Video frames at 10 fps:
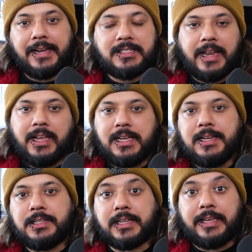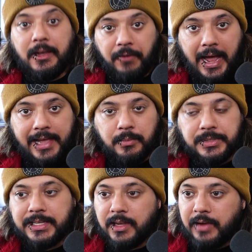next setting is give
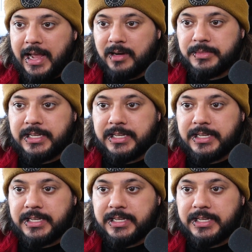items. The give items